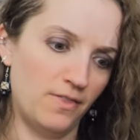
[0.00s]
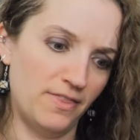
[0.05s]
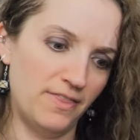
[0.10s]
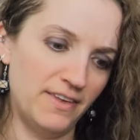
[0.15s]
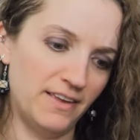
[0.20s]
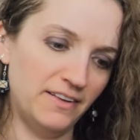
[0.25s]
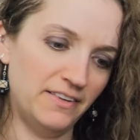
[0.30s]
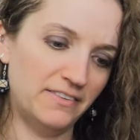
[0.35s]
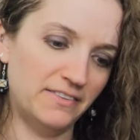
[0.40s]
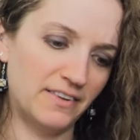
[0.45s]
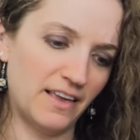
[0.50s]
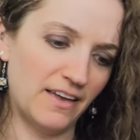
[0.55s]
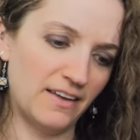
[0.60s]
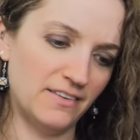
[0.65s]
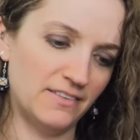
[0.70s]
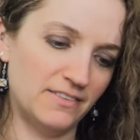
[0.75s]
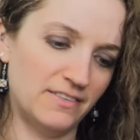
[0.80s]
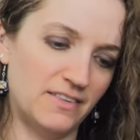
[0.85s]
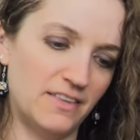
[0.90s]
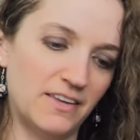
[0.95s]
this
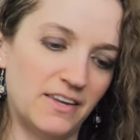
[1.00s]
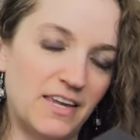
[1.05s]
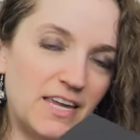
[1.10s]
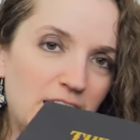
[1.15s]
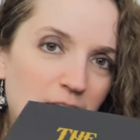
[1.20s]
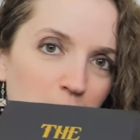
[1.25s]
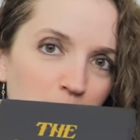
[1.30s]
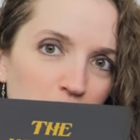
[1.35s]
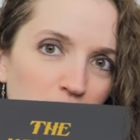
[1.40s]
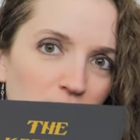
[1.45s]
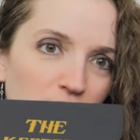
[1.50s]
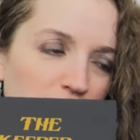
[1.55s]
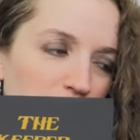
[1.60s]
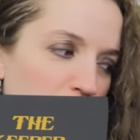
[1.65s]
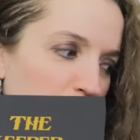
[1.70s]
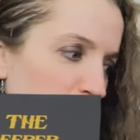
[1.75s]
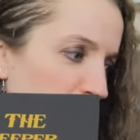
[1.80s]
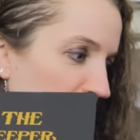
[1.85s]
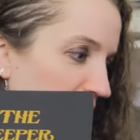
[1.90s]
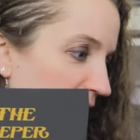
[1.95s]
says the keeper of
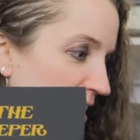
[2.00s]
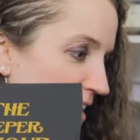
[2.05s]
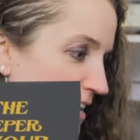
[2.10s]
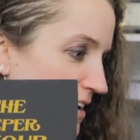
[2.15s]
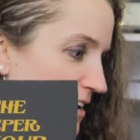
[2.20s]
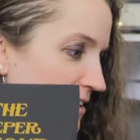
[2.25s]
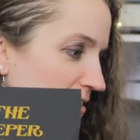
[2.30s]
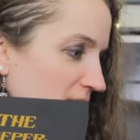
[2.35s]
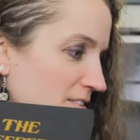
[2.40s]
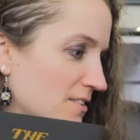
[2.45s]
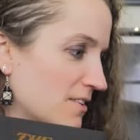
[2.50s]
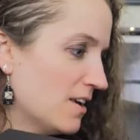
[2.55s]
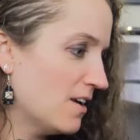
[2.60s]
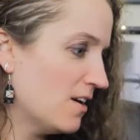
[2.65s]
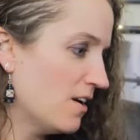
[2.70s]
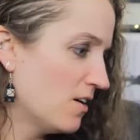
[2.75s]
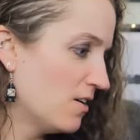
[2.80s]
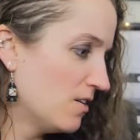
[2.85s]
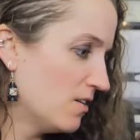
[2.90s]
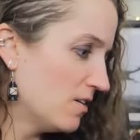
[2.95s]
your keys.
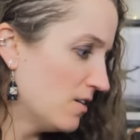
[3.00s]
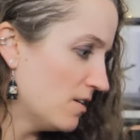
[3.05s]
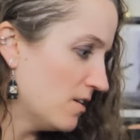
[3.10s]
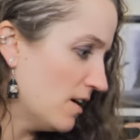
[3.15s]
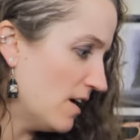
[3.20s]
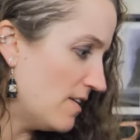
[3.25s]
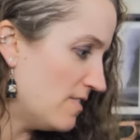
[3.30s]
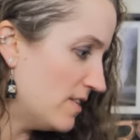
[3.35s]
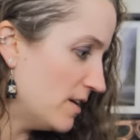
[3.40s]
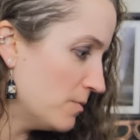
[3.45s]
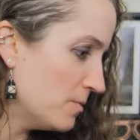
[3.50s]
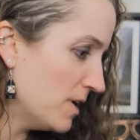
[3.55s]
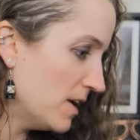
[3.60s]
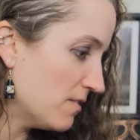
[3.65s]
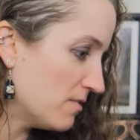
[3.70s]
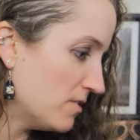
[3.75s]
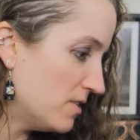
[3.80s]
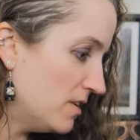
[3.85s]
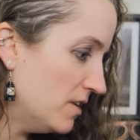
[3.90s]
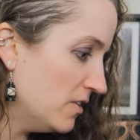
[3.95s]
And then we
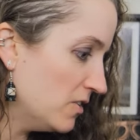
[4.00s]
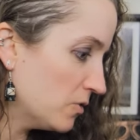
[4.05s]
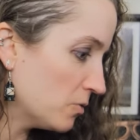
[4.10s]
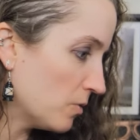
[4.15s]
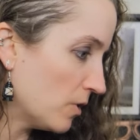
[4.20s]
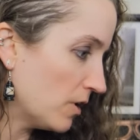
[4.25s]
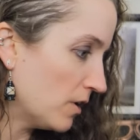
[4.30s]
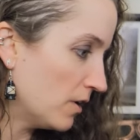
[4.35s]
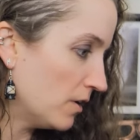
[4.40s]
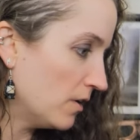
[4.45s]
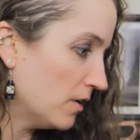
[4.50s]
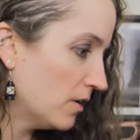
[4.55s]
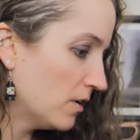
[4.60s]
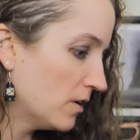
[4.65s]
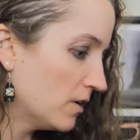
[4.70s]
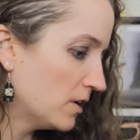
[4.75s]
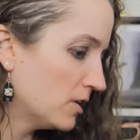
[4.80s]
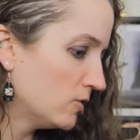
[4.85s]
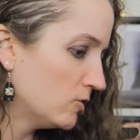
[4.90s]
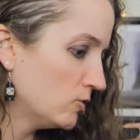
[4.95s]
have this one.
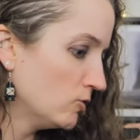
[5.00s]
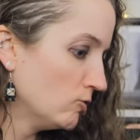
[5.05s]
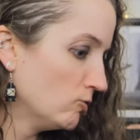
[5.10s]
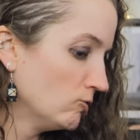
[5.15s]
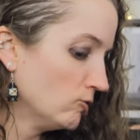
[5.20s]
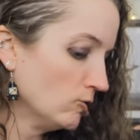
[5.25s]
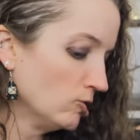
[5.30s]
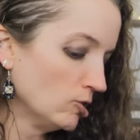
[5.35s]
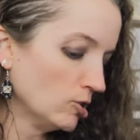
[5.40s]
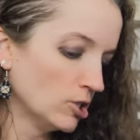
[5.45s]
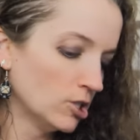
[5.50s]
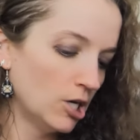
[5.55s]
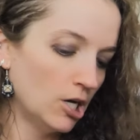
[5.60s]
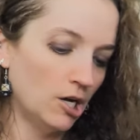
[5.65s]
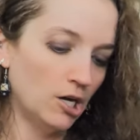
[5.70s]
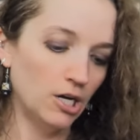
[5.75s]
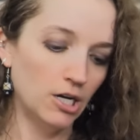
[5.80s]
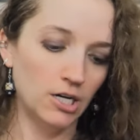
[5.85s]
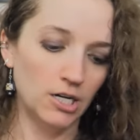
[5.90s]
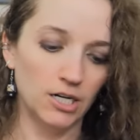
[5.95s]

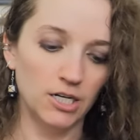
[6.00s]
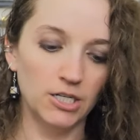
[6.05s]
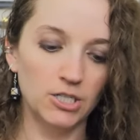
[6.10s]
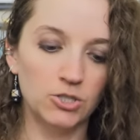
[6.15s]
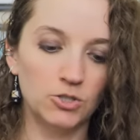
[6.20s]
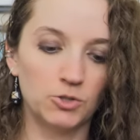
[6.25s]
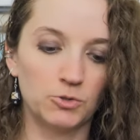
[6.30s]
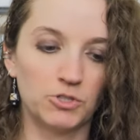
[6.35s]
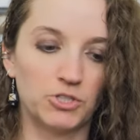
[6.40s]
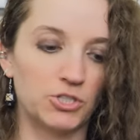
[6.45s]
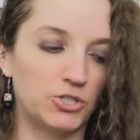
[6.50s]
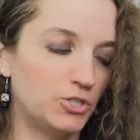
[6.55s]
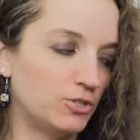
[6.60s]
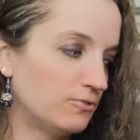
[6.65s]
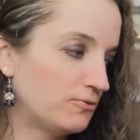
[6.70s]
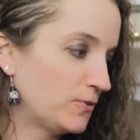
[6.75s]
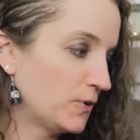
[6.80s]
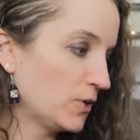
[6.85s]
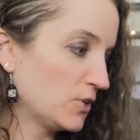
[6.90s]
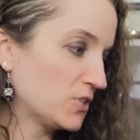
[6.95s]
I don't know what to do
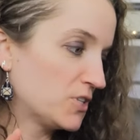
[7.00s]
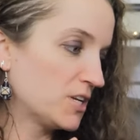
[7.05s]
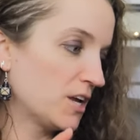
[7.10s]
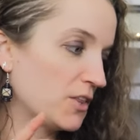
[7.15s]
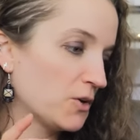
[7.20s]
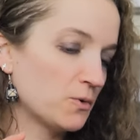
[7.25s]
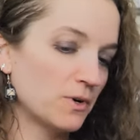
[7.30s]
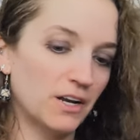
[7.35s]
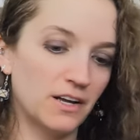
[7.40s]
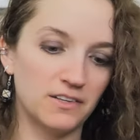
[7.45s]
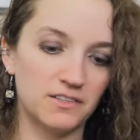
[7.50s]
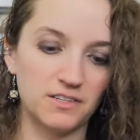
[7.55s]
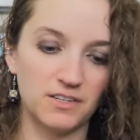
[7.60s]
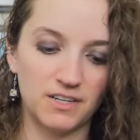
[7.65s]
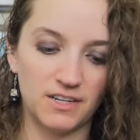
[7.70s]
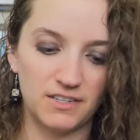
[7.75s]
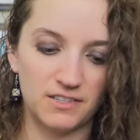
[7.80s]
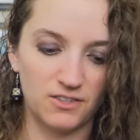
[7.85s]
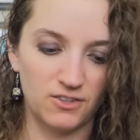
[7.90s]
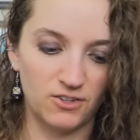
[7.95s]
first. The other one has a
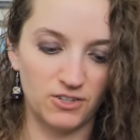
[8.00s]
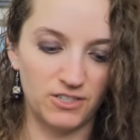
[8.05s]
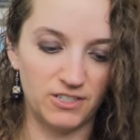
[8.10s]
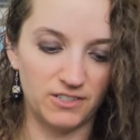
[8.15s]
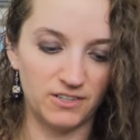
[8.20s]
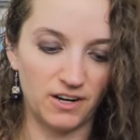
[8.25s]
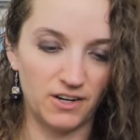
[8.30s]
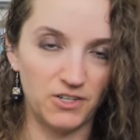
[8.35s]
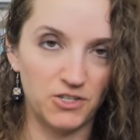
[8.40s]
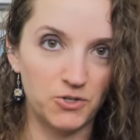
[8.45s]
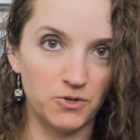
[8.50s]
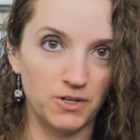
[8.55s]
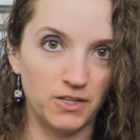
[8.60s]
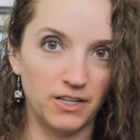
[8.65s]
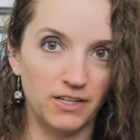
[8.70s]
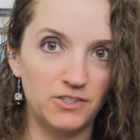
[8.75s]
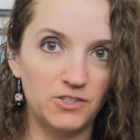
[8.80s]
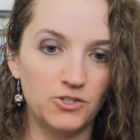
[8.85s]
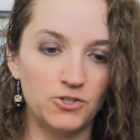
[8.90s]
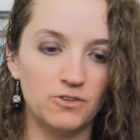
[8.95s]
nice little design to it.
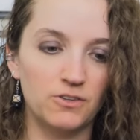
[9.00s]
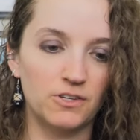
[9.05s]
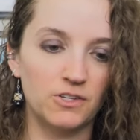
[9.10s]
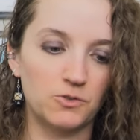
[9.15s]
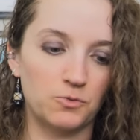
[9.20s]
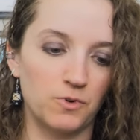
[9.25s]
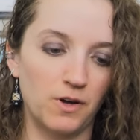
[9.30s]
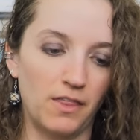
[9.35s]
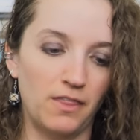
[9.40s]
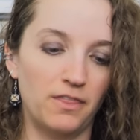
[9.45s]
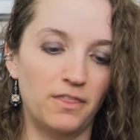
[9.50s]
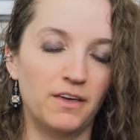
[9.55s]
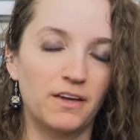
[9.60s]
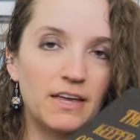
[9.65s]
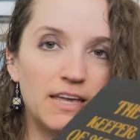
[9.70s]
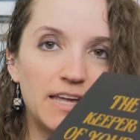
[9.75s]
Let's do this one. The